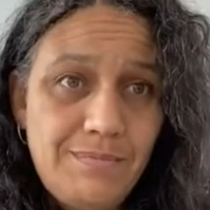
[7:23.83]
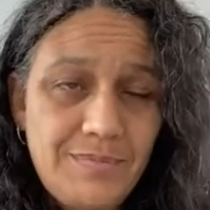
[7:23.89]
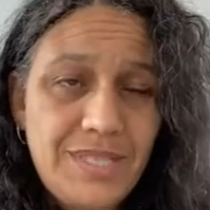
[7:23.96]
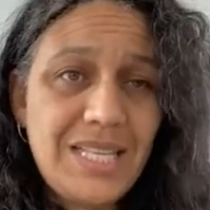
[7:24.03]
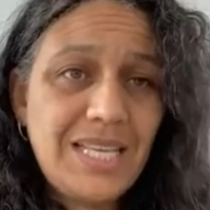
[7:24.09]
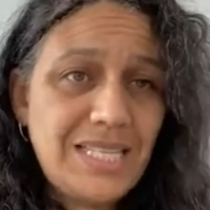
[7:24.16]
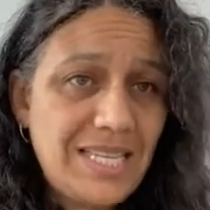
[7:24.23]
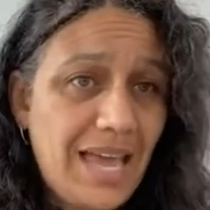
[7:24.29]

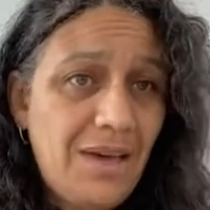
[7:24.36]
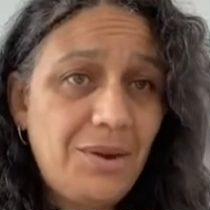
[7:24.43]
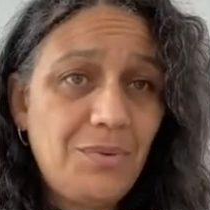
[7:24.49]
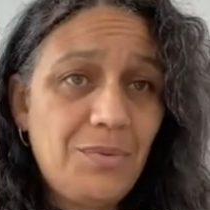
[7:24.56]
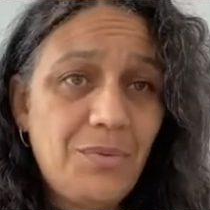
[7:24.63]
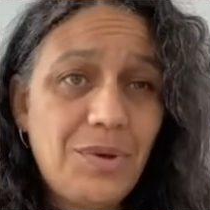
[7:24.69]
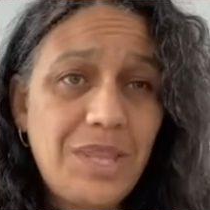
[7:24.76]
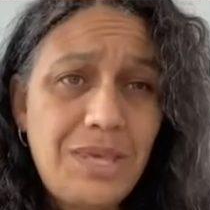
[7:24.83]
Sit down
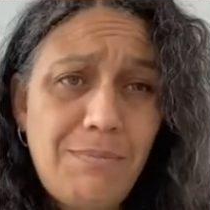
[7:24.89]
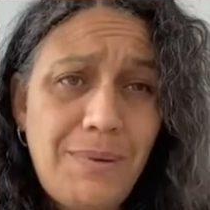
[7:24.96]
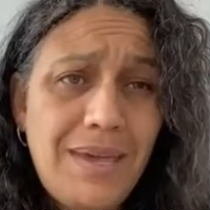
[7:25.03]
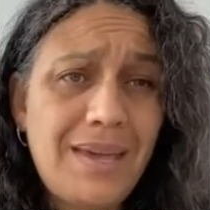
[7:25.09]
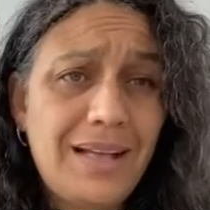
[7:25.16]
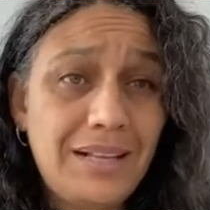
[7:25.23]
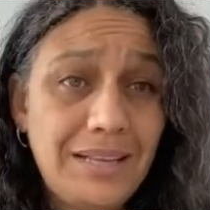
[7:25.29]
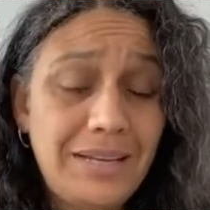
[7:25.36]
and really
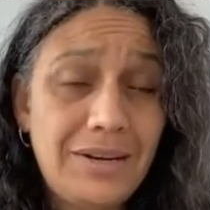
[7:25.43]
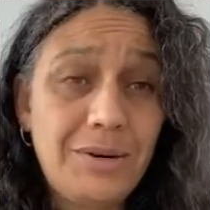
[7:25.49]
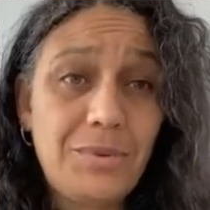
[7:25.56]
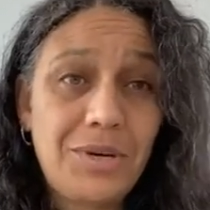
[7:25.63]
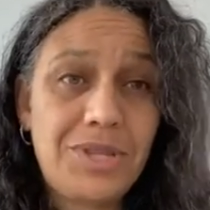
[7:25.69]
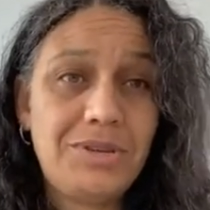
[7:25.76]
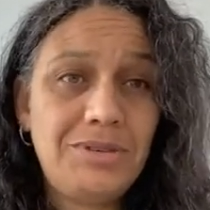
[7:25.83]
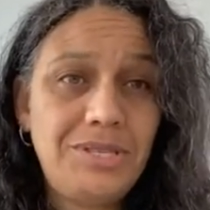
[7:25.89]
be clear
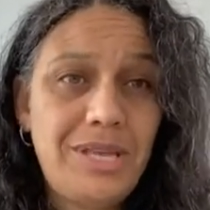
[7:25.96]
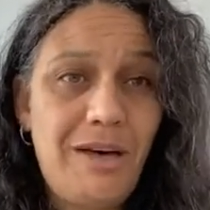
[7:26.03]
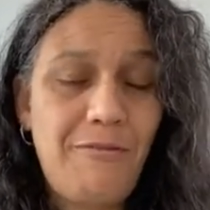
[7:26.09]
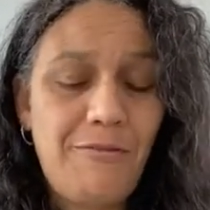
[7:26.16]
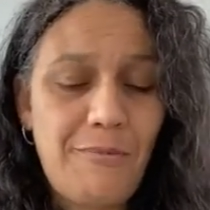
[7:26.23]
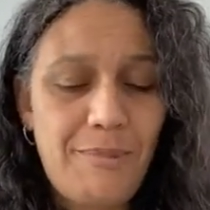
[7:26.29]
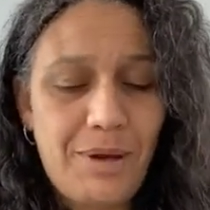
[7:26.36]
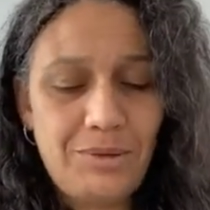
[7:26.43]
with
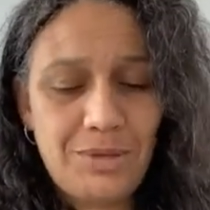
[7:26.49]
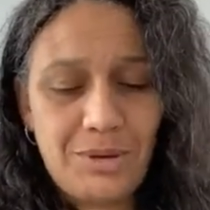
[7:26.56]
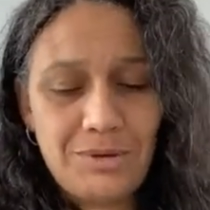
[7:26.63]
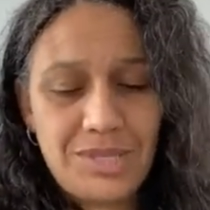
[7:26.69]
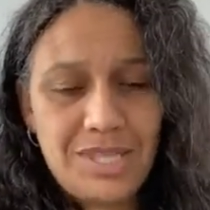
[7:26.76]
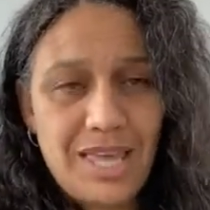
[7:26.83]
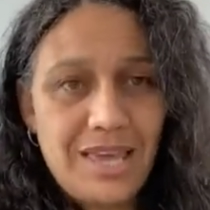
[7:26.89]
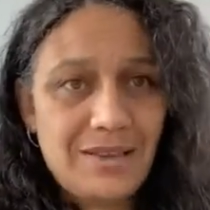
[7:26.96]
yourself about
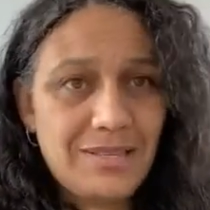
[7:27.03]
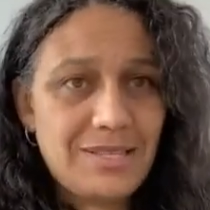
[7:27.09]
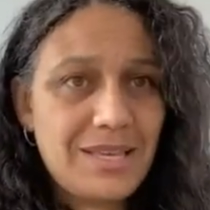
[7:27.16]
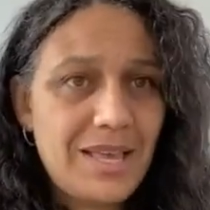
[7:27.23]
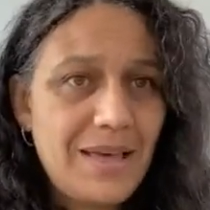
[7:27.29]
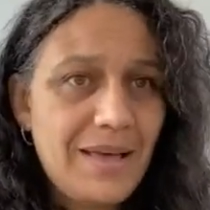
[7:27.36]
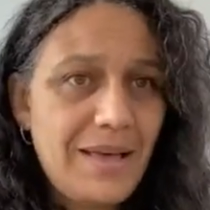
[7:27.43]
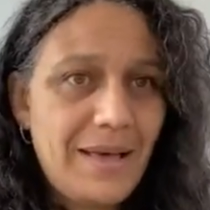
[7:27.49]
those things.
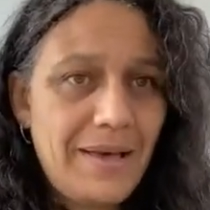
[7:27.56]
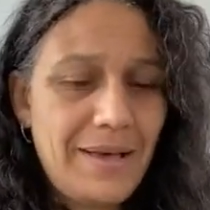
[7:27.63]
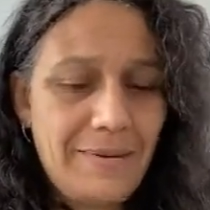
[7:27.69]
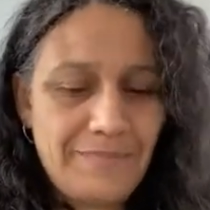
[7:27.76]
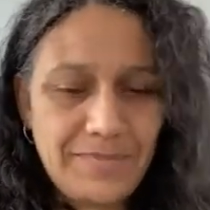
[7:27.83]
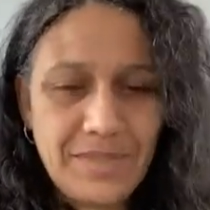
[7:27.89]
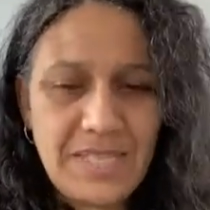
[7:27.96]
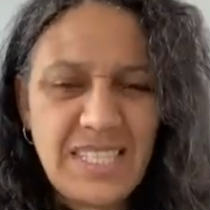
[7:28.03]

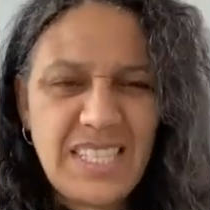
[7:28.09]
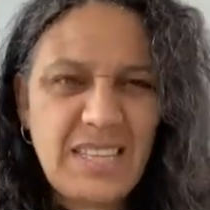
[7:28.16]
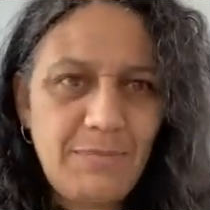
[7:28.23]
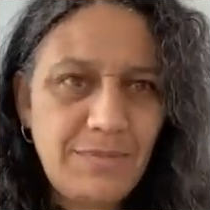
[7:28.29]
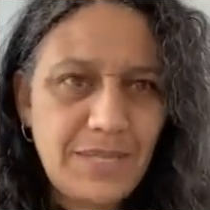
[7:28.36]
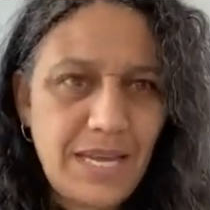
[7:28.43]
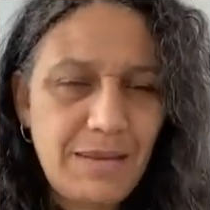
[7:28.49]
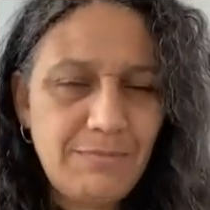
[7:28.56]

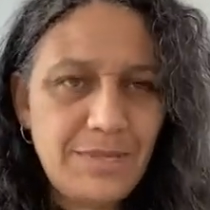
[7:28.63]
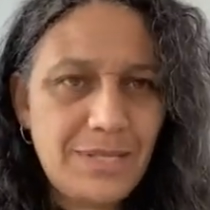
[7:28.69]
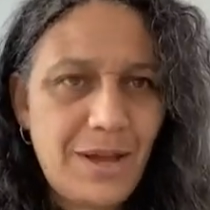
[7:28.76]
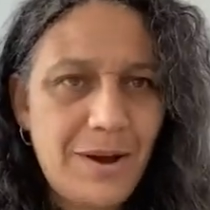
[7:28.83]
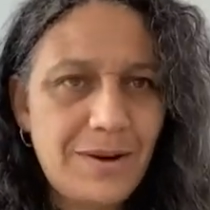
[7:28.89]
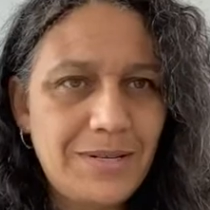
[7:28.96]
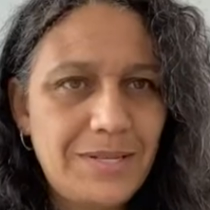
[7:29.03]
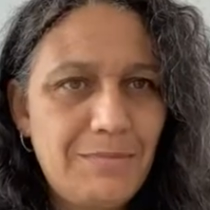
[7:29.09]
Sometimes it's
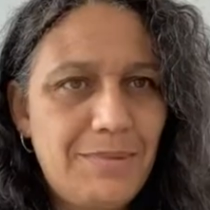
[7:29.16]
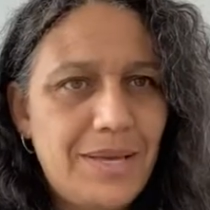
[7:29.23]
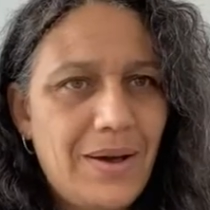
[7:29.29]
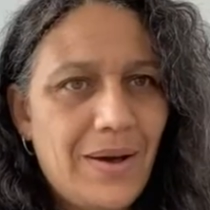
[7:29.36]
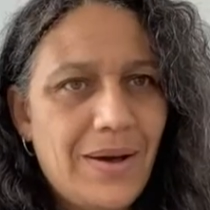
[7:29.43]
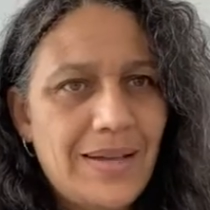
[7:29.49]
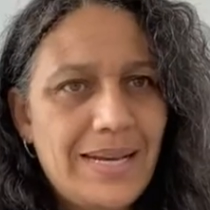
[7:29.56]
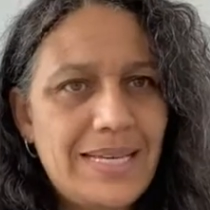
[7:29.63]
hard to be
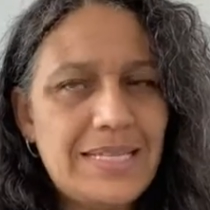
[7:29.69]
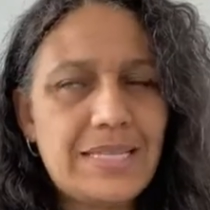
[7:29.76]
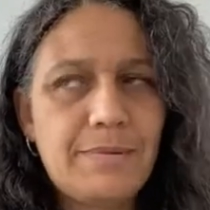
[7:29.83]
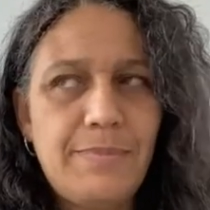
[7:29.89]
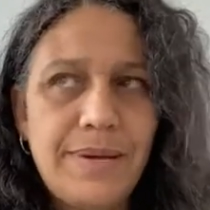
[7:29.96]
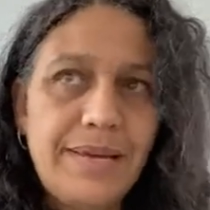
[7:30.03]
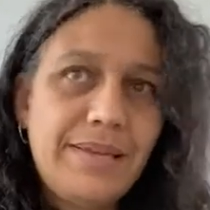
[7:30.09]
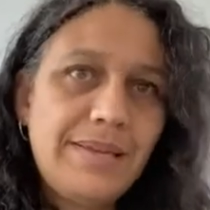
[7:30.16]
honest,
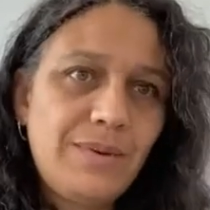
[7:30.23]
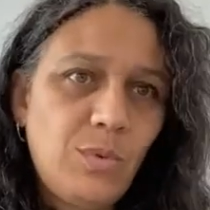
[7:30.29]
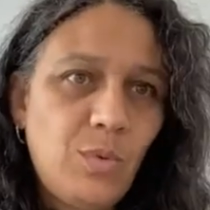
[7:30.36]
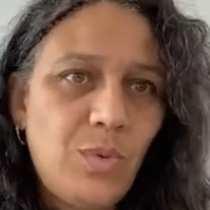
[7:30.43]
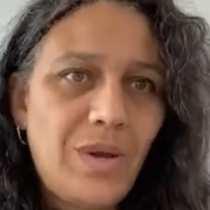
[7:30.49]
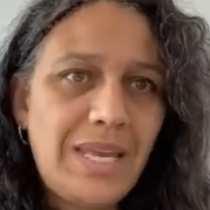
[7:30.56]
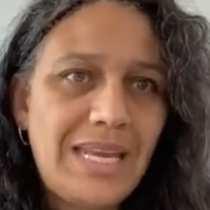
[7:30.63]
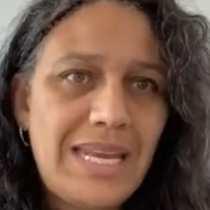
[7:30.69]
but
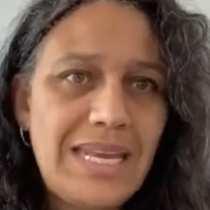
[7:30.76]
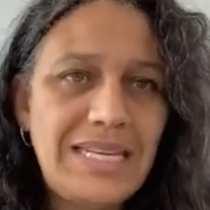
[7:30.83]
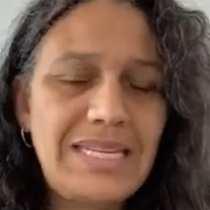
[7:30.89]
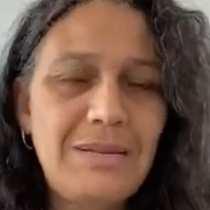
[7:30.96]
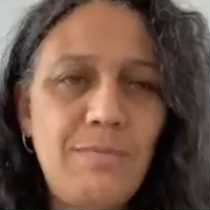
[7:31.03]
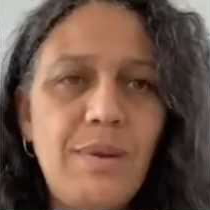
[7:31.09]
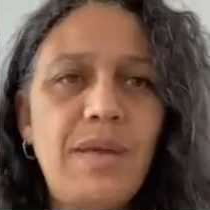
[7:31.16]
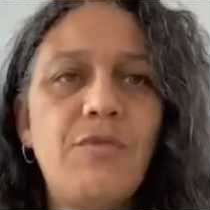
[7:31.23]
we need
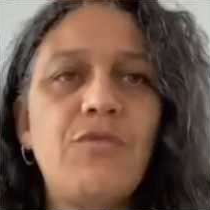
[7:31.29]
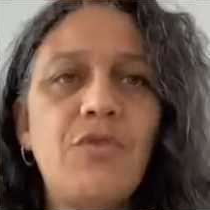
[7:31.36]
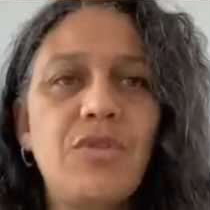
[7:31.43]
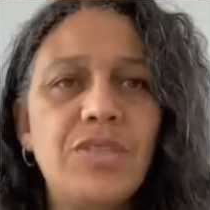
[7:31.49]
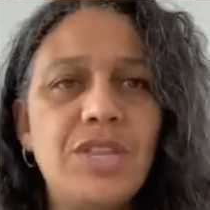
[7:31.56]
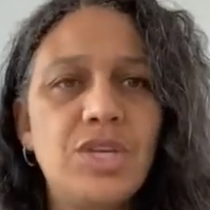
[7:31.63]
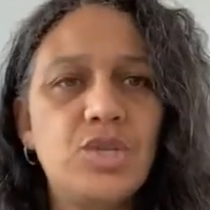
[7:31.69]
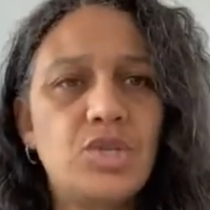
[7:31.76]
to be for
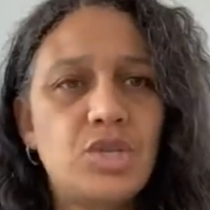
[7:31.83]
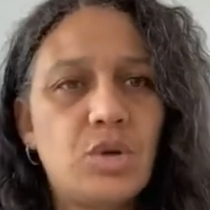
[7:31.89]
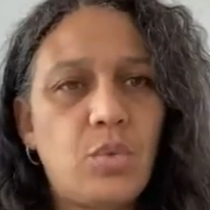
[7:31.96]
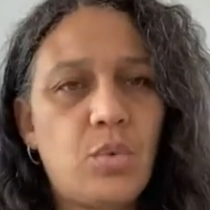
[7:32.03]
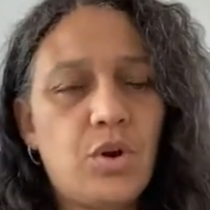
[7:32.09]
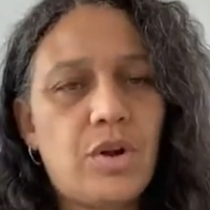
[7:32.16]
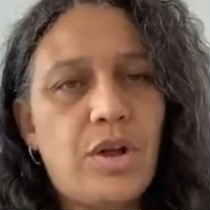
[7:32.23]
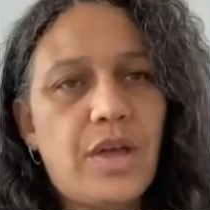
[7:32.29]
this to
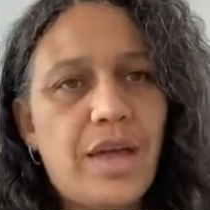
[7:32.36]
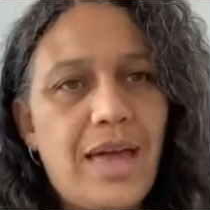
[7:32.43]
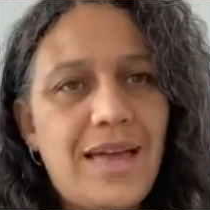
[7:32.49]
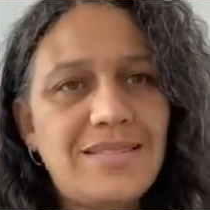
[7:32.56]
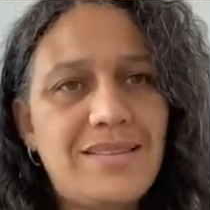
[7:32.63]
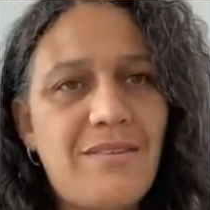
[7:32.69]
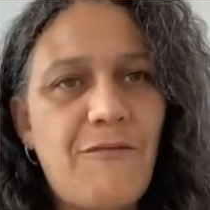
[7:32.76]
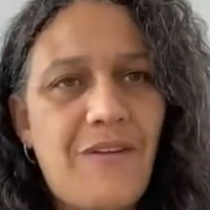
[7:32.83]
work
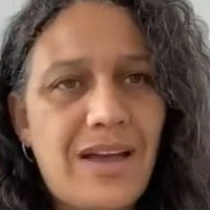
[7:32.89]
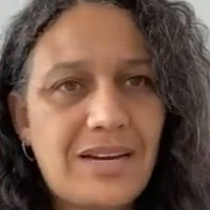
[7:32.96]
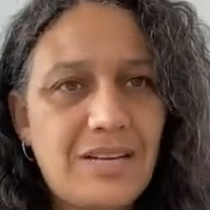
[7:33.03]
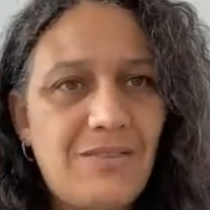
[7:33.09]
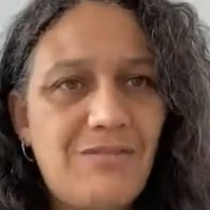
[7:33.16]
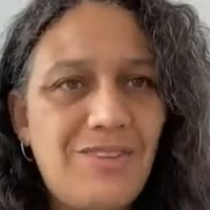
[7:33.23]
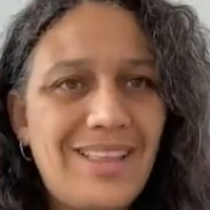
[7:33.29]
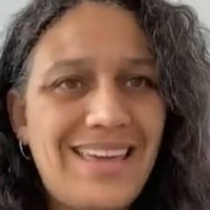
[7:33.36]
as
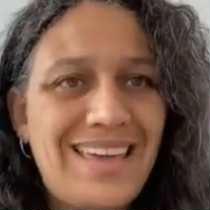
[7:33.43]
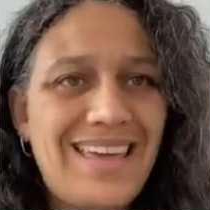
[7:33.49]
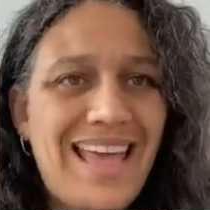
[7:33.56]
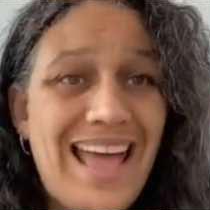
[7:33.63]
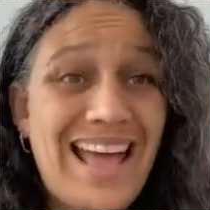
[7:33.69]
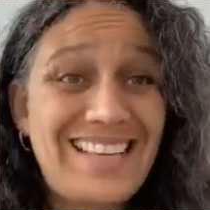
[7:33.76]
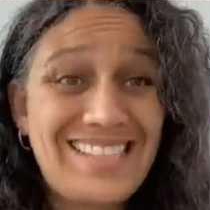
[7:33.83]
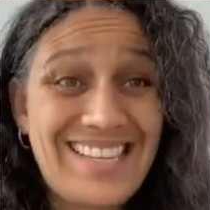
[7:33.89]
effectively
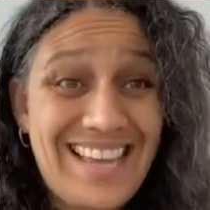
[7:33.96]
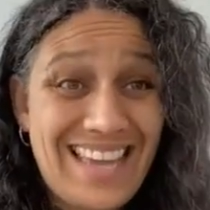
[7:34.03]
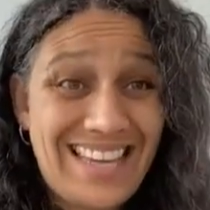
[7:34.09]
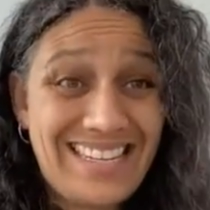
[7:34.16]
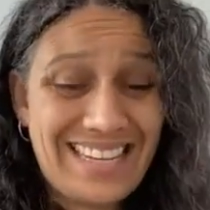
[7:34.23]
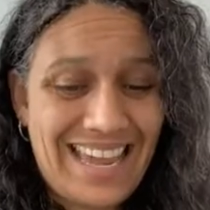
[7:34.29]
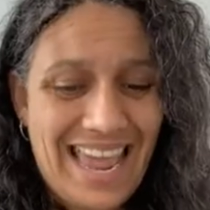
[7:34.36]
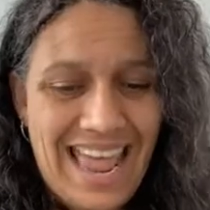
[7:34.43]
as
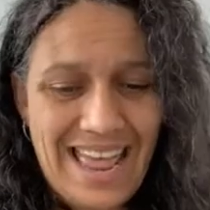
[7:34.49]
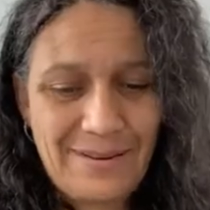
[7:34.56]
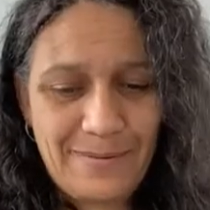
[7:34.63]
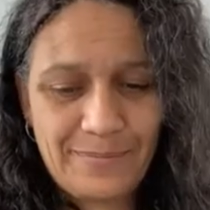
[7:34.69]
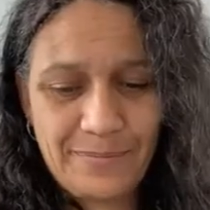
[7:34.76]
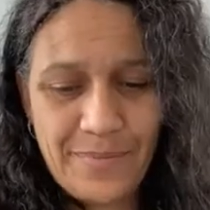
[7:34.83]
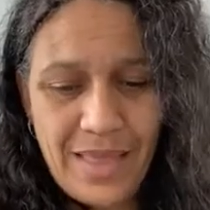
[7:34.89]
it can.